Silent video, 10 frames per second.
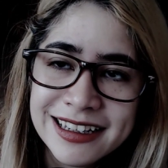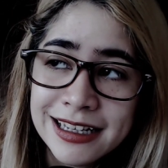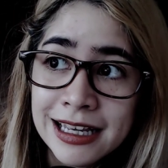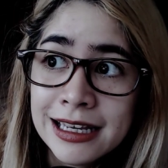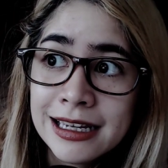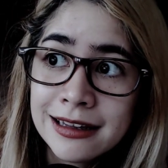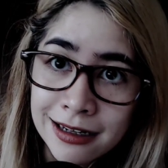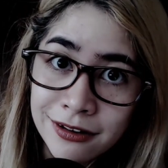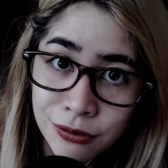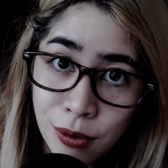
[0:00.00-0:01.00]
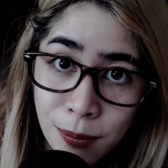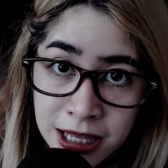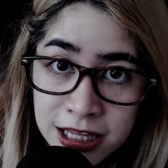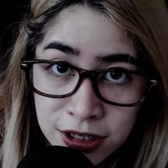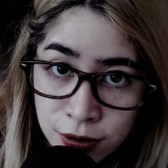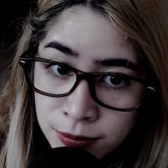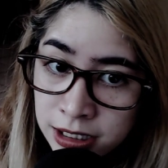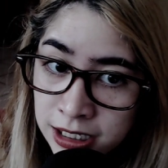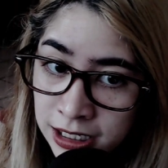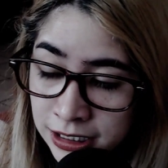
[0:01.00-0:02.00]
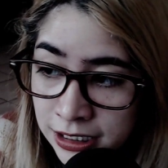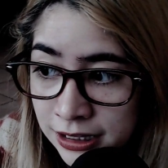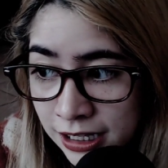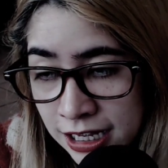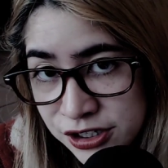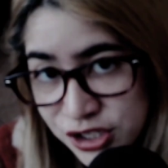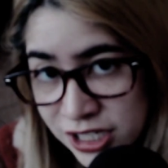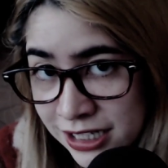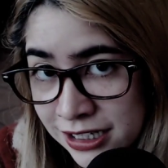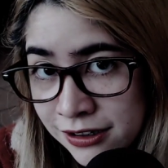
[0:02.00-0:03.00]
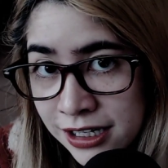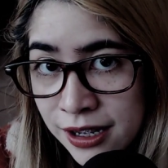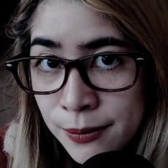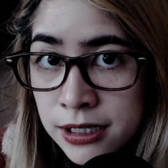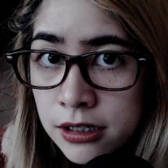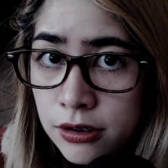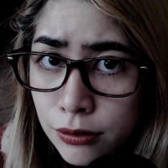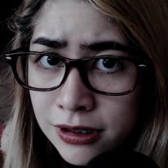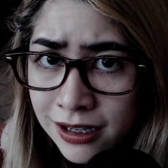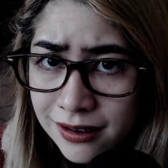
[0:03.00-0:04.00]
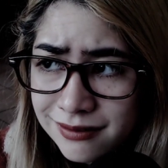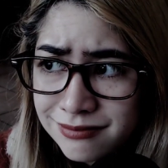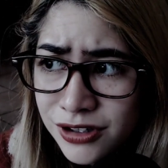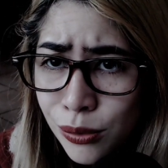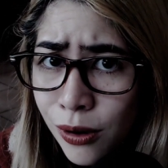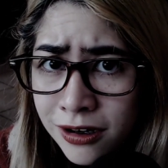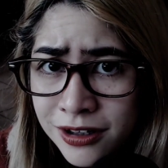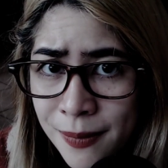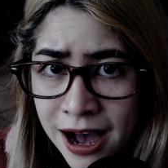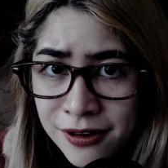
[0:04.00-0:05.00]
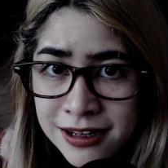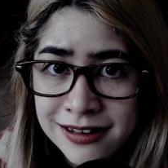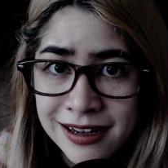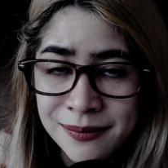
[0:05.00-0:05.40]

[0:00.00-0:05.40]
He thus will be humiliated that I cheated on him and told the word about it.